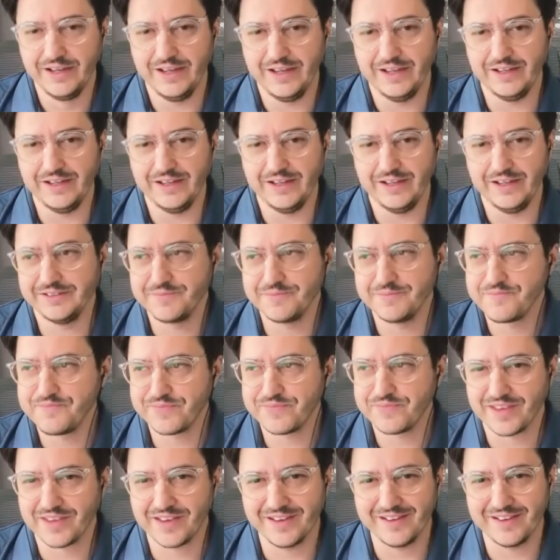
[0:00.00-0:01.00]
And
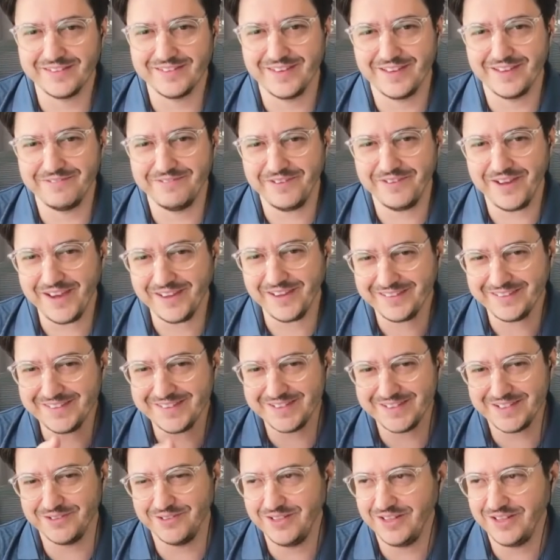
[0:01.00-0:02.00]
the fact
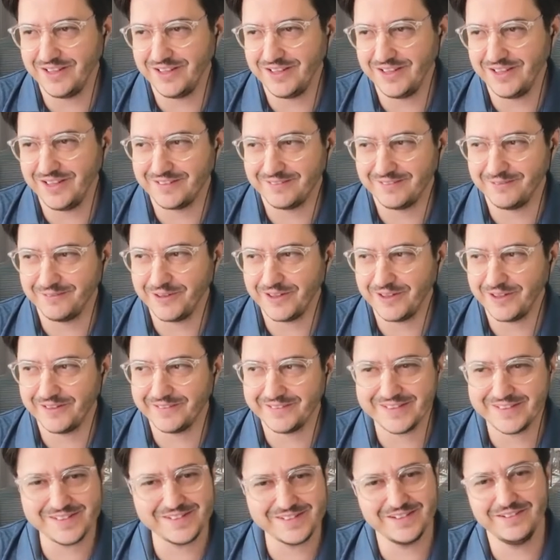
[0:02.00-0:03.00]
is unique.
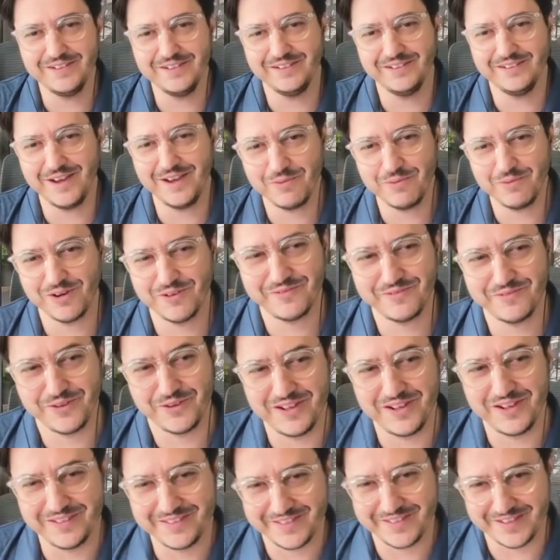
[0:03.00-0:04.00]
Well, there's a number of
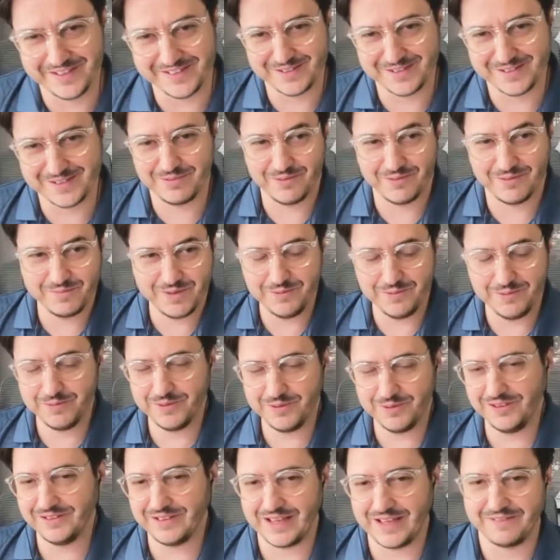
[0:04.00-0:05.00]
unique things about
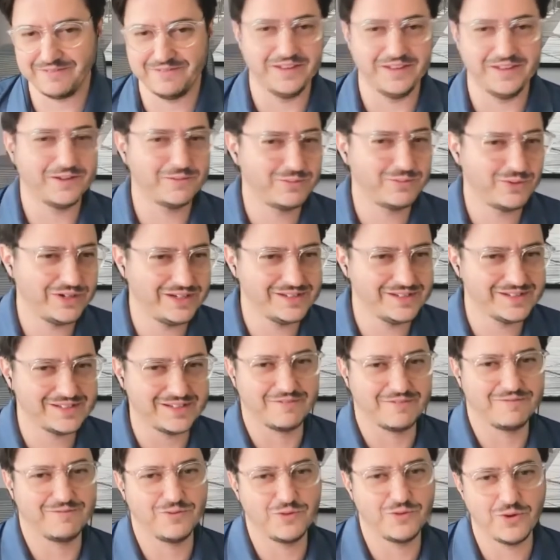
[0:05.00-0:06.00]
people, like fingerprints,
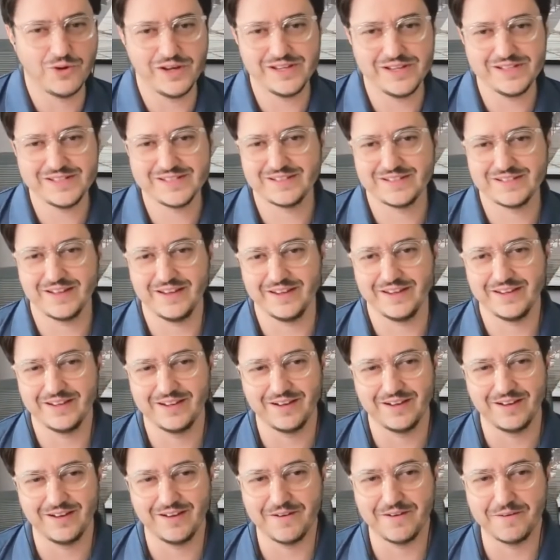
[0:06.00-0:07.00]
like voice,
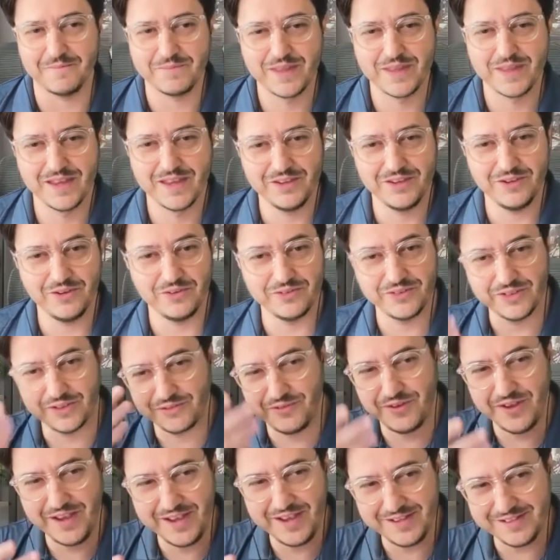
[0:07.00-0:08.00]
like um, you know, their
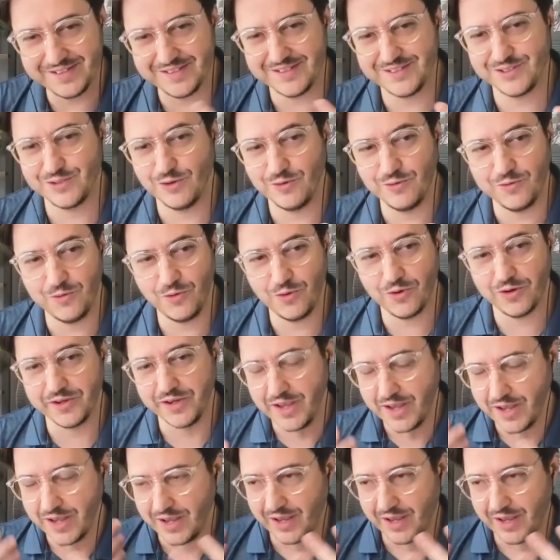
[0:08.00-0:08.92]
face and so forth.